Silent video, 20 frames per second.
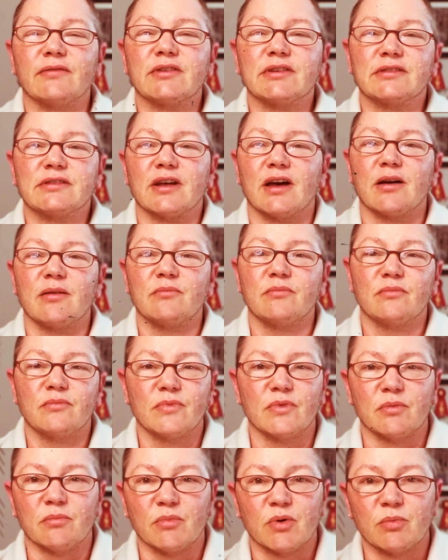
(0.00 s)
to stop
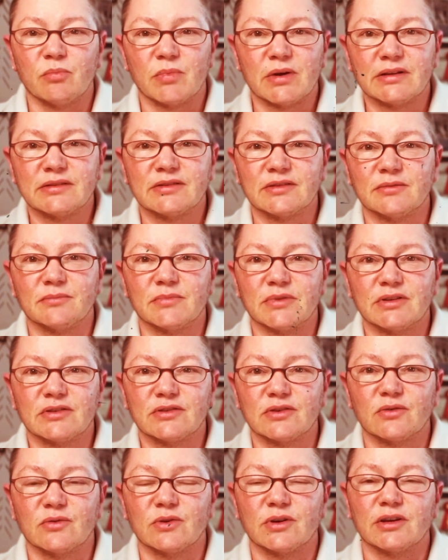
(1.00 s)
the momentum that's
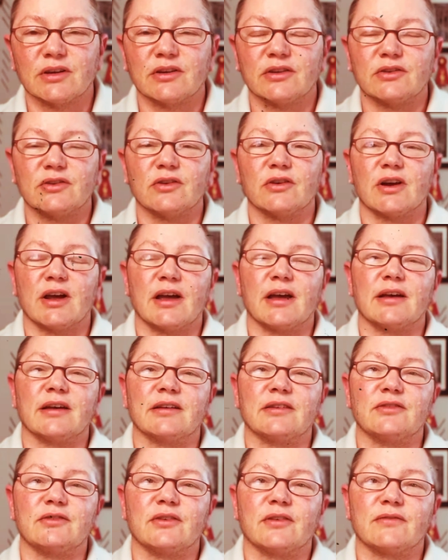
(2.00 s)
going in your
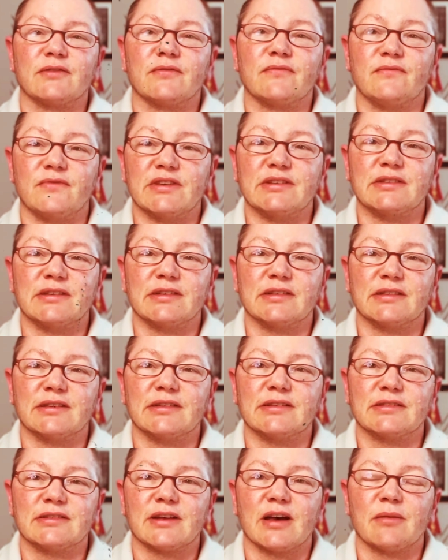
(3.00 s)
head. You have to physically
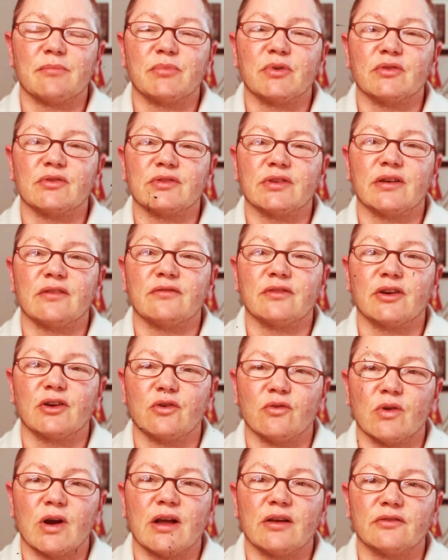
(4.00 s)
stop yourself and
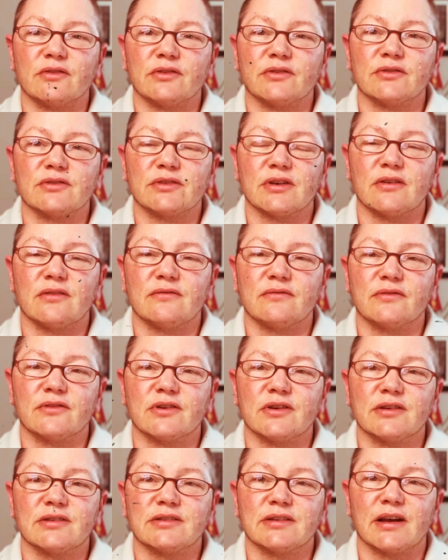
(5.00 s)
ground yourself
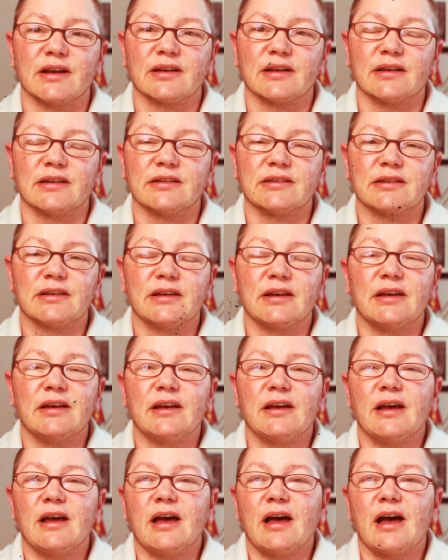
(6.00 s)
for a second.
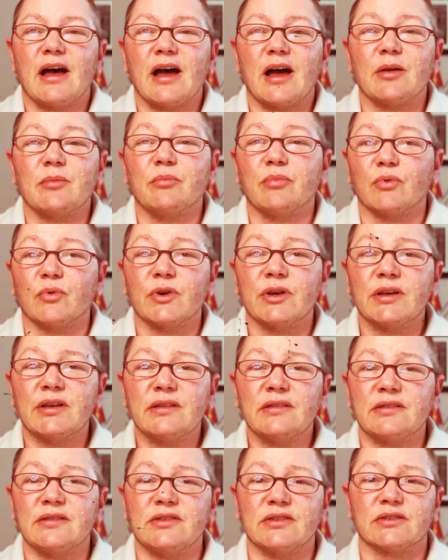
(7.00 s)
I
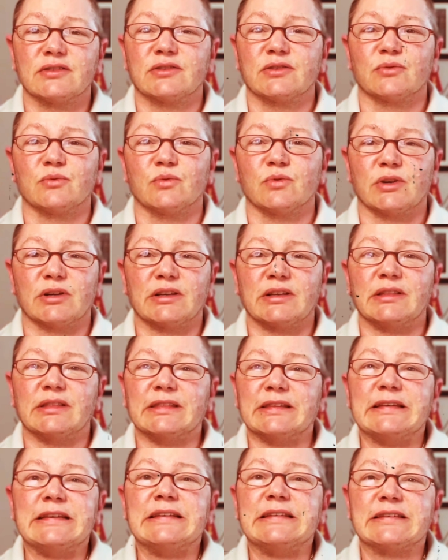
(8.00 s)
breathe just to
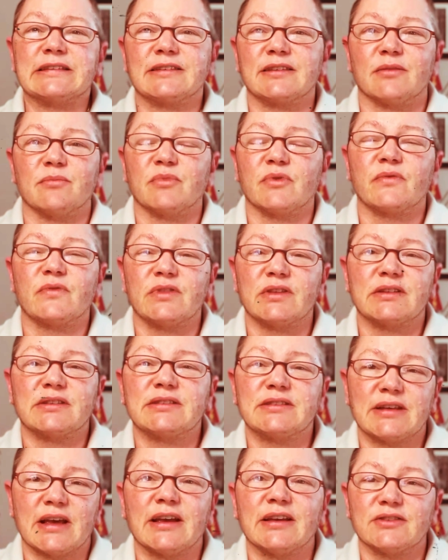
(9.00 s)
release some of the
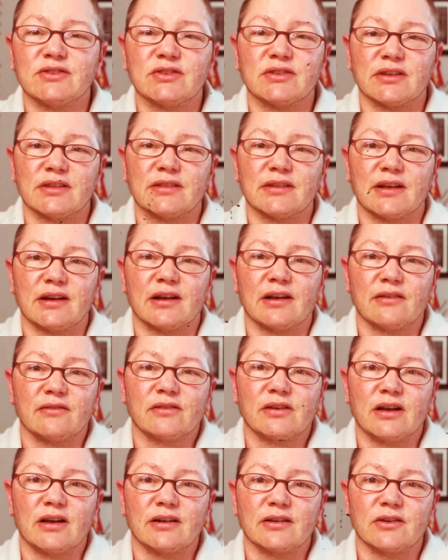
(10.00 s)
tension that I've
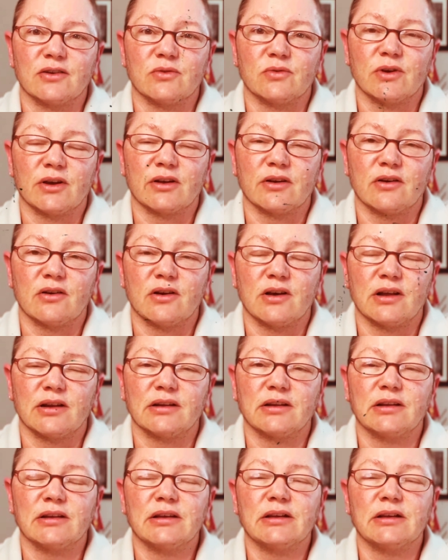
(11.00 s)
got going on.